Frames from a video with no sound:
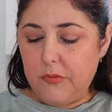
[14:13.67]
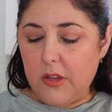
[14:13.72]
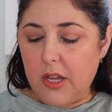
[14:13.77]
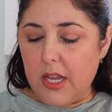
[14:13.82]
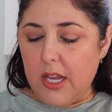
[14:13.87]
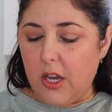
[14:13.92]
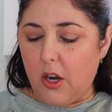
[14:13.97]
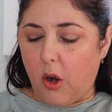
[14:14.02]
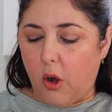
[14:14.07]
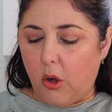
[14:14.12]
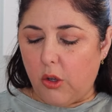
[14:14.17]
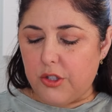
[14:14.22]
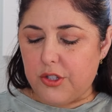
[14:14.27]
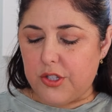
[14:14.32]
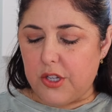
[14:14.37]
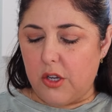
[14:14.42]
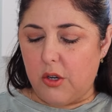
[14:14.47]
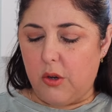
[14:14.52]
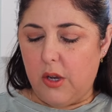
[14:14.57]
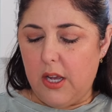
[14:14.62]
it
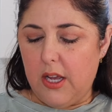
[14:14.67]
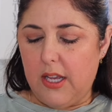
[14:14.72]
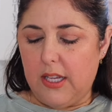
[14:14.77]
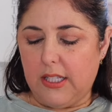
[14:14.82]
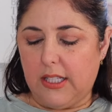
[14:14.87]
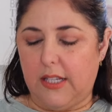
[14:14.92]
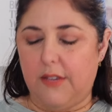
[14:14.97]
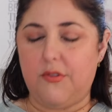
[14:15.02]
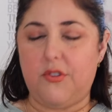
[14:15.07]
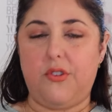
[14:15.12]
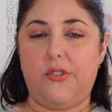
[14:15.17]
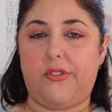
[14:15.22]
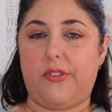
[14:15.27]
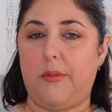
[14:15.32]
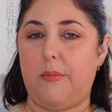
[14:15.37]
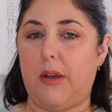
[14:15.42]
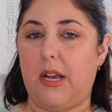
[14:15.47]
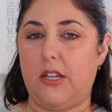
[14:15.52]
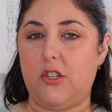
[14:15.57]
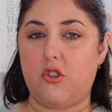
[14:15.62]
also gives you
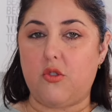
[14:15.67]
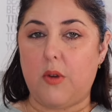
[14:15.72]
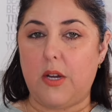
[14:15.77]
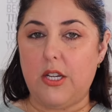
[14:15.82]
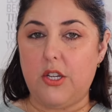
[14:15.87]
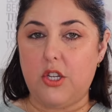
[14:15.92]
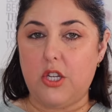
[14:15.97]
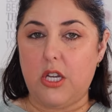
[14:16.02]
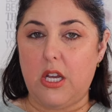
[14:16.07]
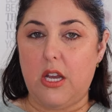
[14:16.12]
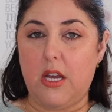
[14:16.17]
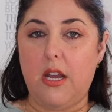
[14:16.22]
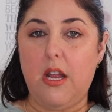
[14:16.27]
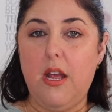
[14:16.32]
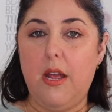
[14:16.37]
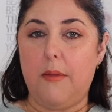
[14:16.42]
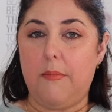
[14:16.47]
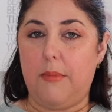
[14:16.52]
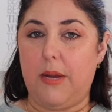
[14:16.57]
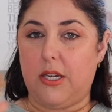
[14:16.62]
some hydration,
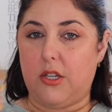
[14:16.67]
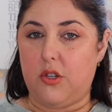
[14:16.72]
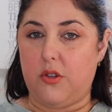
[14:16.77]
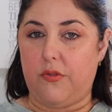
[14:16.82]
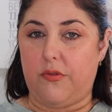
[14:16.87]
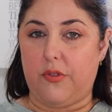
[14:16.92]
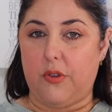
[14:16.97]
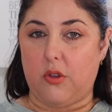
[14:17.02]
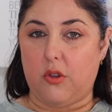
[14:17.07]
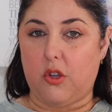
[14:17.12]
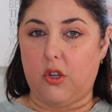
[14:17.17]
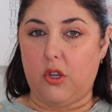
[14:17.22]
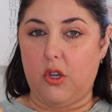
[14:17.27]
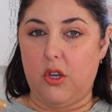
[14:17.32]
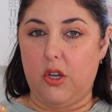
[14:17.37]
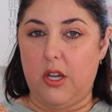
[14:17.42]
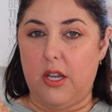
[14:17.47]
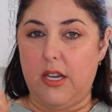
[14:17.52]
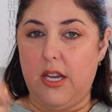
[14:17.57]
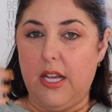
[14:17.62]
makes you feel
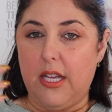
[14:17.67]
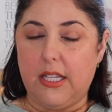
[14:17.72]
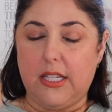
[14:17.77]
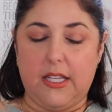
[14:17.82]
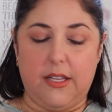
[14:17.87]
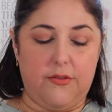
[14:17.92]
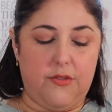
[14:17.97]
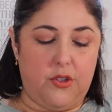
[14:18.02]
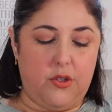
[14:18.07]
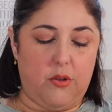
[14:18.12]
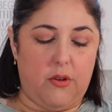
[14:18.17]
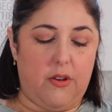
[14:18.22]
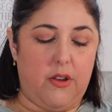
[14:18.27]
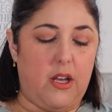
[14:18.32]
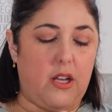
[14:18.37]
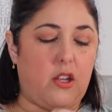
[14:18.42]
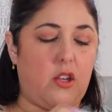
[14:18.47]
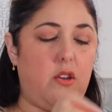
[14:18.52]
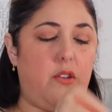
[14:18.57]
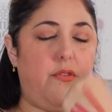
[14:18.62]
good, gives you a,
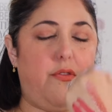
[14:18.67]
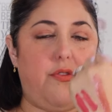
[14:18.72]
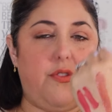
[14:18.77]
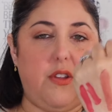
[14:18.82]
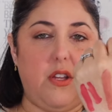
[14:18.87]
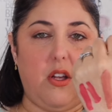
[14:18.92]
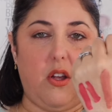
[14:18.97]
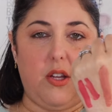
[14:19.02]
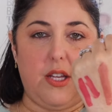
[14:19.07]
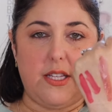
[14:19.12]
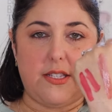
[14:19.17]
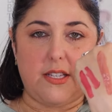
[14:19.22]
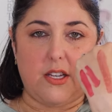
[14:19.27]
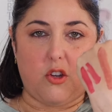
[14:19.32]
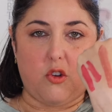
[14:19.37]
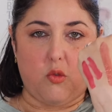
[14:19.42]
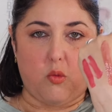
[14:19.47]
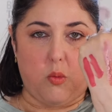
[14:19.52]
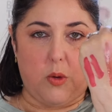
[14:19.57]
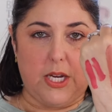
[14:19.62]
a, good feel. It's a
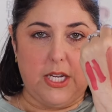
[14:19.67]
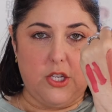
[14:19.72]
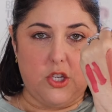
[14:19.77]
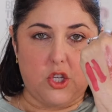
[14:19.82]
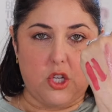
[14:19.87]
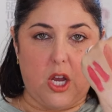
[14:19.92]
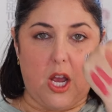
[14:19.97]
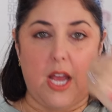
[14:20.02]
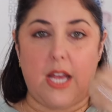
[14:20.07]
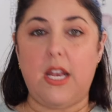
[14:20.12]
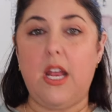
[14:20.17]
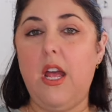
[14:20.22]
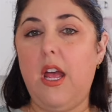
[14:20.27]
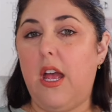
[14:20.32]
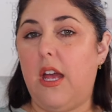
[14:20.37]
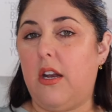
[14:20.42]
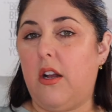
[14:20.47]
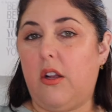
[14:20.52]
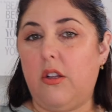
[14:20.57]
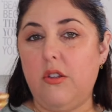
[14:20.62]
great shine.
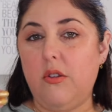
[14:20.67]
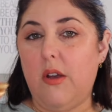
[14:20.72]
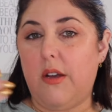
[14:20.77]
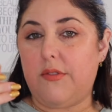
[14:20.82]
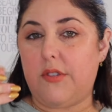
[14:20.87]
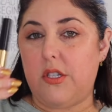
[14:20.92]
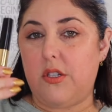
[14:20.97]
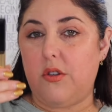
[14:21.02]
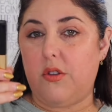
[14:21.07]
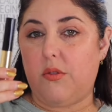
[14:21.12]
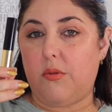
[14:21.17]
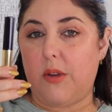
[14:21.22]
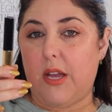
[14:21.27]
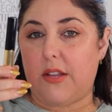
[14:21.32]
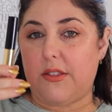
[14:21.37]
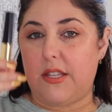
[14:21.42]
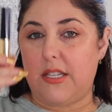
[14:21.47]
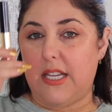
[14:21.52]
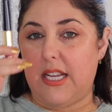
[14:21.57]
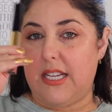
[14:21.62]
And all you have to do
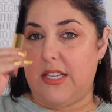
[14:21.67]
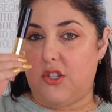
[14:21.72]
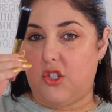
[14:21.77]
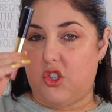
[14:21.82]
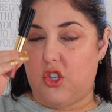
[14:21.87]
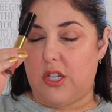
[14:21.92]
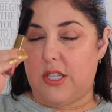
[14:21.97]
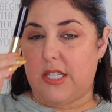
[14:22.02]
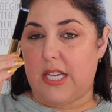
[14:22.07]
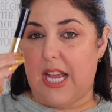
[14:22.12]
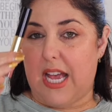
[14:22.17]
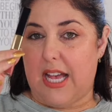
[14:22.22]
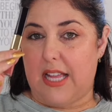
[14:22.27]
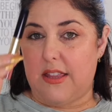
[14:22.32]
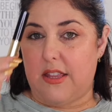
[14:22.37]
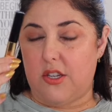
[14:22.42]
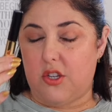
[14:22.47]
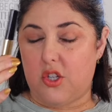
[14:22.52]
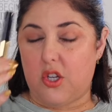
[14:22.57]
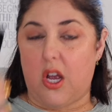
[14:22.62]
throughout the day is just add
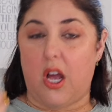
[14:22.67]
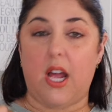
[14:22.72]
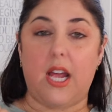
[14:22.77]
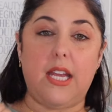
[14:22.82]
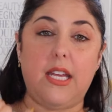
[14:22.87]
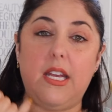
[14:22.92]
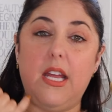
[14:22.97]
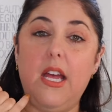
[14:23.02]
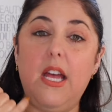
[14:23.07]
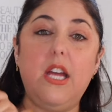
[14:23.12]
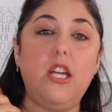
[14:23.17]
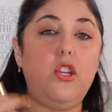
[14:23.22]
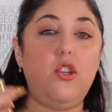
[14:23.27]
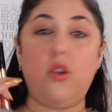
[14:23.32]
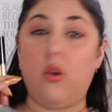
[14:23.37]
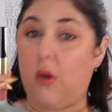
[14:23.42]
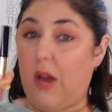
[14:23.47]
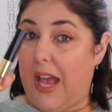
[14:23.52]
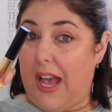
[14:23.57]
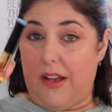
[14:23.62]
the shine. You
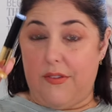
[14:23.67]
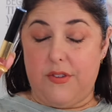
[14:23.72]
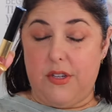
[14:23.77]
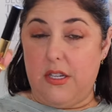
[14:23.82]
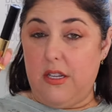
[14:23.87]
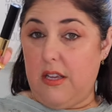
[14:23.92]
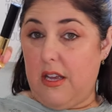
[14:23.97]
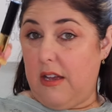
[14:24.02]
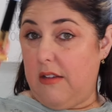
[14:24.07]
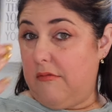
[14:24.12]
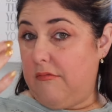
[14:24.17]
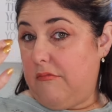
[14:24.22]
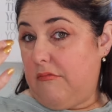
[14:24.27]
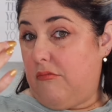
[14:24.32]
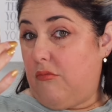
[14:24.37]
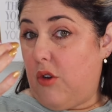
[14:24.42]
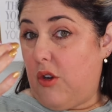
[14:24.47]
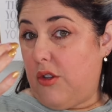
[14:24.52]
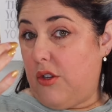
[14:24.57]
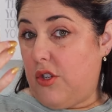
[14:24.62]
don't have to
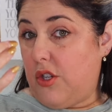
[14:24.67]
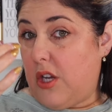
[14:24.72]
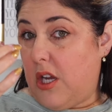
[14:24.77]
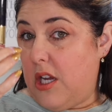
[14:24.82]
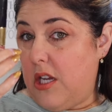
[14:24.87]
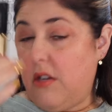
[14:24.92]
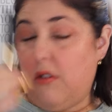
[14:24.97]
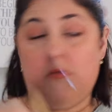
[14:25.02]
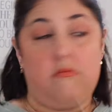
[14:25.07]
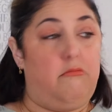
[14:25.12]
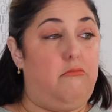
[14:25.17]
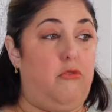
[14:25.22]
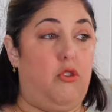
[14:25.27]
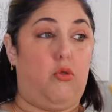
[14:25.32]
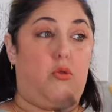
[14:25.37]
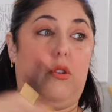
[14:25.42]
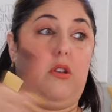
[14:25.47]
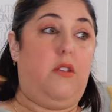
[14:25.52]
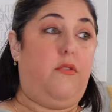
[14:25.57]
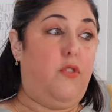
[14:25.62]
wear the shine. You
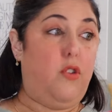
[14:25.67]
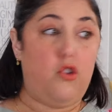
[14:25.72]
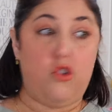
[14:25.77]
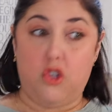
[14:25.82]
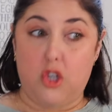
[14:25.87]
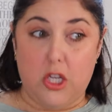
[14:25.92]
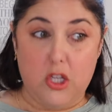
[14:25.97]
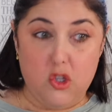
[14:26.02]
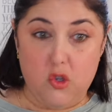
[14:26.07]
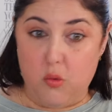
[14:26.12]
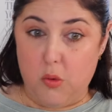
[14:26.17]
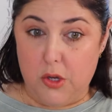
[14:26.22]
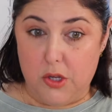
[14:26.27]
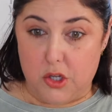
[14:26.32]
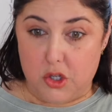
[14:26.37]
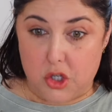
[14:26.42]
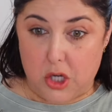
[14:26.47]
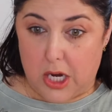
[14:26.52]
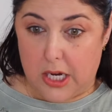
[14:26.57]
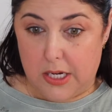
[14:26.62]
could even just wear the
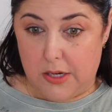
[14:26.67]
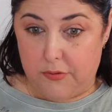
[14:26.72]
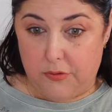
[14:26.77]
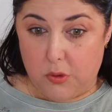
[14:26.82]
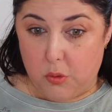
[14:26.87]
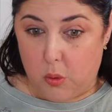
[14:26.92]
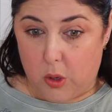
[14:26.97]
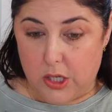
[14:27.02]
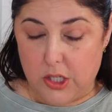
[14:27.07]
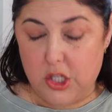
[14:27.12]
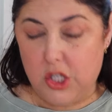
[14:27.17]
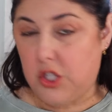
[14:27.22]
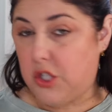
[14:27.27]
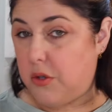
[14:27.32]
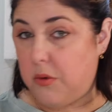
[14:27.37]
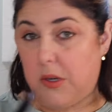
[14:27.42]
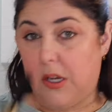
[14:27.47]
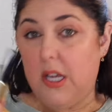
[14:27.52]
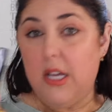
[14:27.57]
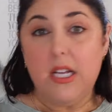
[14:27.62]
shine if you wanted
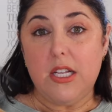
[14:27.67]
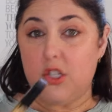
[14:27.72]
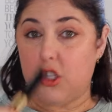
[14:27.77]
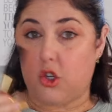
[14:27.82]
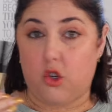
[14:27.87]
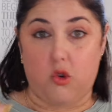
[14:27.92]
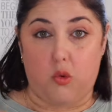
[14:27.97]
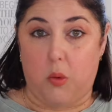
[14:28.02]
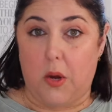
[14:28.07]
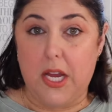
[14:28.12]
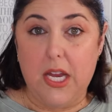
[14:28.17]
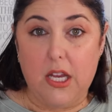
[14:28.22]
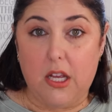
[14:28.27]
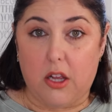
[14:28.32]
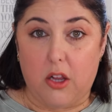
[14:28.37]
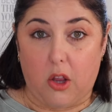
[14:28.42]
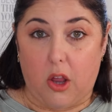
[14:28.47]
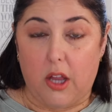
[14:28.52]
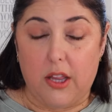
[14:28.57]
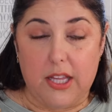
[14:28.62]
to. It's a great
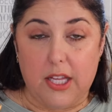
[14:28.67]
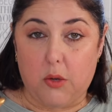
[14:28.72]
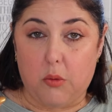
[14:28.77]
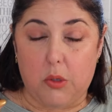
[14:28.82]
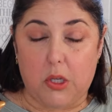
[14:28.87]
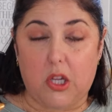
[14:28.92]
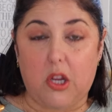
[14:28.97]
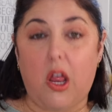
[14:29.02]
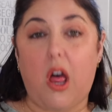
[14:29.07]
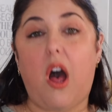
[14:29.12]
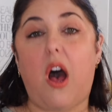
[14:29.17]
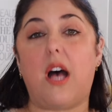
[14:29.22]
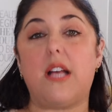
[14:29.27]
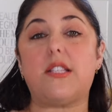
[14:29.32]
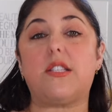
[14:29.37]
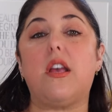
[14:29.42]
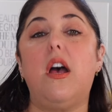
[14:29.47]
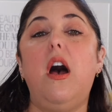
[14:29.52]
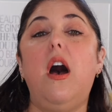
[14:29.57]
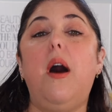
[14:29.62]
gl liquid
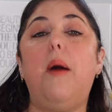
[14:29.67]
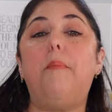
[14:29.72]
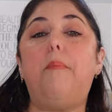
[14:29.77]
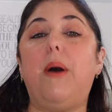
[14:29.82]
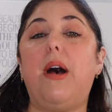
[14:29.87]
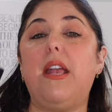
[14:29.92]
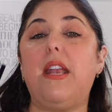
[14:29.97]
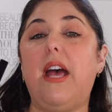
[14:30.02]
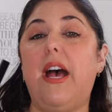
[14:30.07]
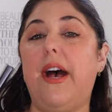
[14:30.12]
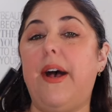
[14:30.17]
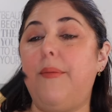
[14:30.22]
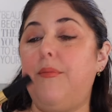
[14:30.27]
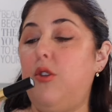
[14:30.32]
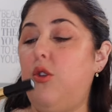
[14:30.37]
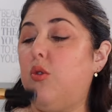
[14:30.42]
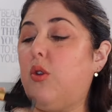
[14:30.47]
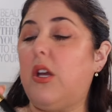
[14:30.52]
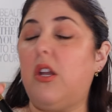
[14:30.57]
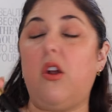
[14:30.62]
gloss. But um,
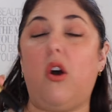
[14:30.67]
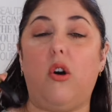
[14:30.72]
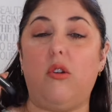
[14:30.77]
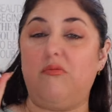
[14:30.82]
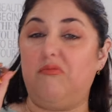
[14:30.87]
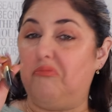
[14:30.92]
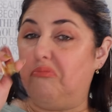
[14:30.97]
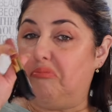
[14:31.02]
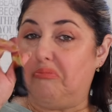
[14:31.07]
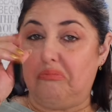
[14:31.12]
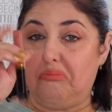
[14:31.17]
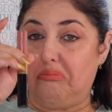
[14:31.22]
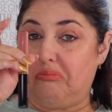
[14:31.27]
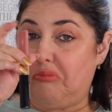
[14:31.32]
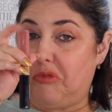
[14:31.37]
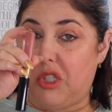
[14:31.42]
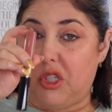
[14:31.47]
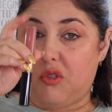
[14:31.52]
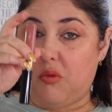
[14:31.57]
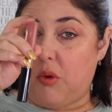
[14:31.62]
you can
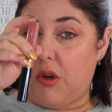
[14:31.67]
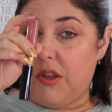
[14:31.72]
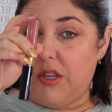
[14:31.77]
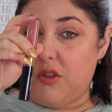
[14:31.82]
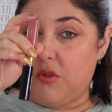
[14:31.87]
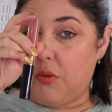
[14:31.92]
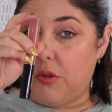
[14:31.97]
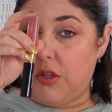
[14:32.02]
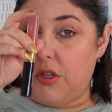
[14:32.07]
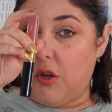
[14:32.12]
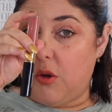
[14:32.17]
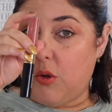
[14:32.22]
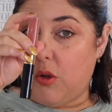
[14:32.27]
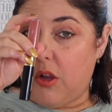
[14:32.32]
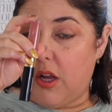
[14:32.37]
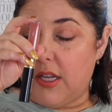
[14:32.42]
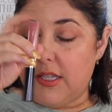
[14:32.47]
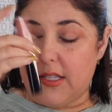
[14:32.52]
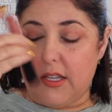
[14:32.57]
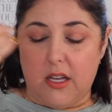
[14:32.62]
just wear this with no
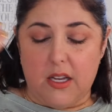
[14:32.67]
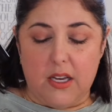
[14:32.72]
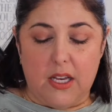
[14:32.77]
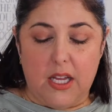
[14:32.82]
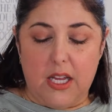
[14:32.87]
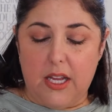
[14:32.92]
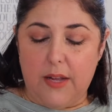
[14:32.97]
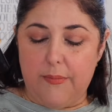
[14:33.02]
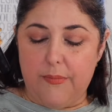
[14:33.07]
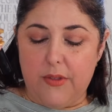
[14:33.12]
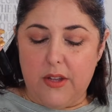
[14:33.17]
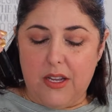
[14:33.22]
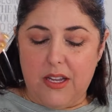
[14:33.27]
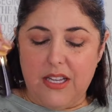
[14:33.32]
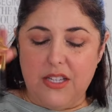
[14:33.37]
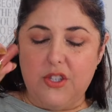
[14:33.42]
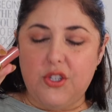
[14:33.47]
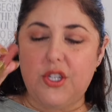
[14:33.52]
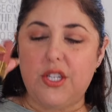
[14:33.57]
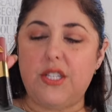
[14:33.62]
gloss on it.
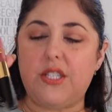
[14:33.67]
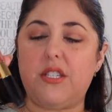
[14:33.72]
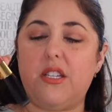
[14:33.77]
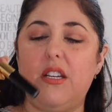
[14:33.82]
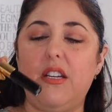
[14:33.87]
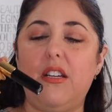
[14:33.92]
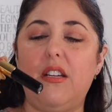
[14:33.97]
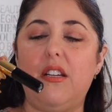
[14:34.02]
It's just